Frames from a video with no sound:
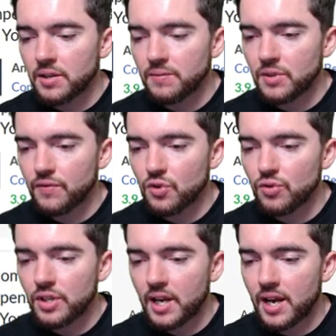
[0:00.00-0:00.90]
if you
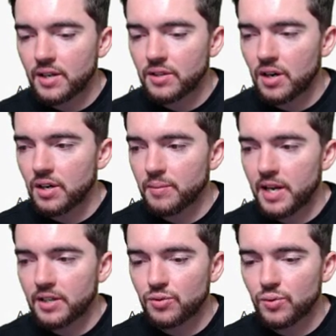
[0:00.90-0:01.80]
look at
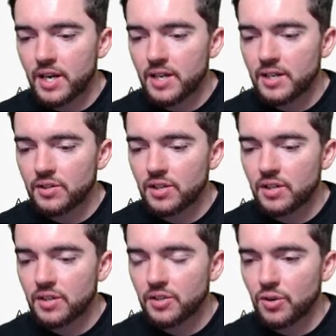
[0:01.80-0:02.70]
Automattic's ratings
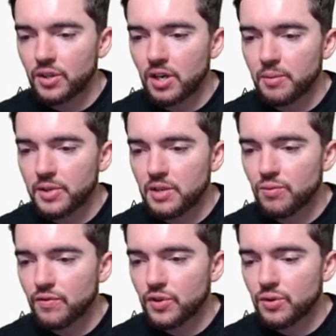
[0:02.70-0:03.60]
here, go to company
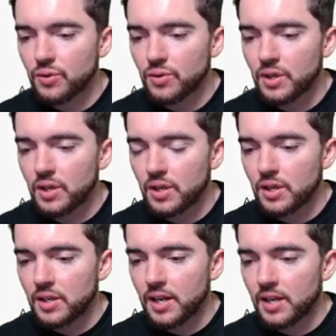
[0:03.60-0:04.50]
review,
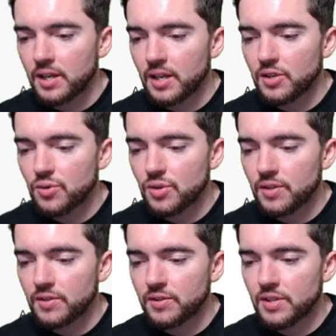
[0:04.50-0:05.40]
and then you
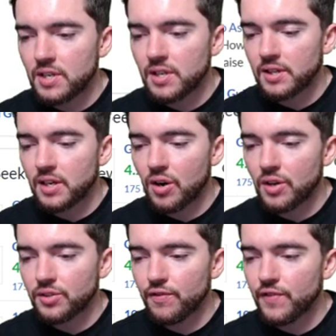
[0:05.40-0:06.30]
can see that they are
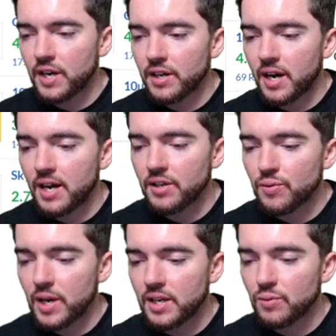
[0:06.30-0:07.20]
also very highly
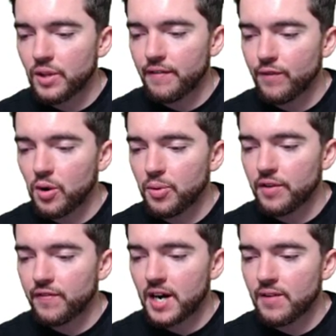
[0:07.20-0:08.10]
rated with a
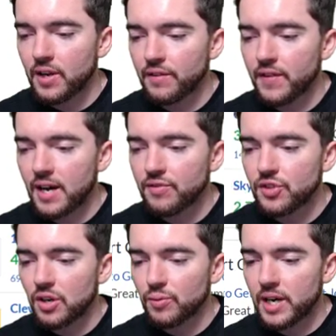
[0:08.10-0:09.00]
4.5 out of 5
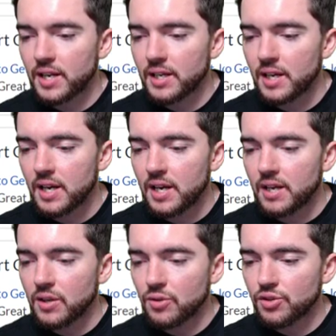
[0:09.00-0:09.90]
star rating.
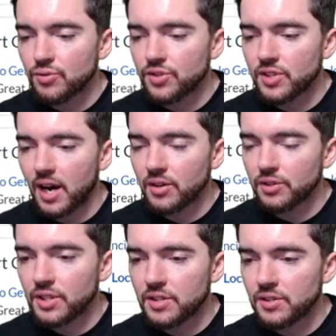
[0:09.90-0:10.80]
Go to
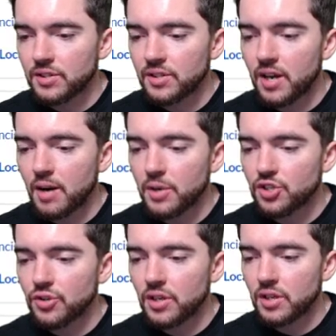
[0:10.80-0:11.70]
salaries to see how much
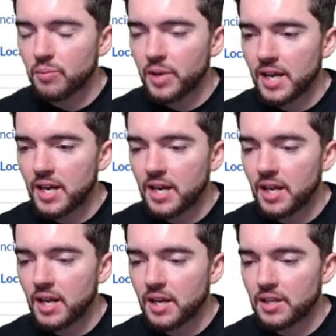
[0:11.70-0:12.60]
you can get paid
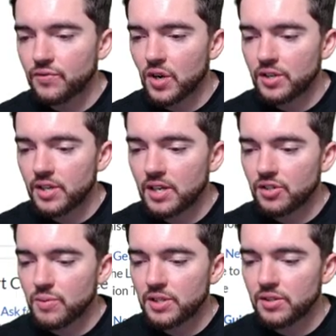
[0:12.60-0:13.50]
as far as
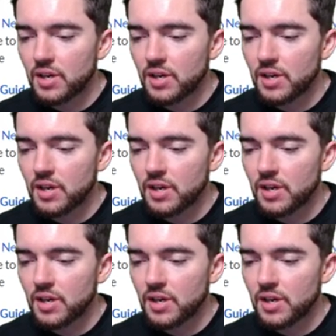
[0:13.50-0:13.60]
estimates.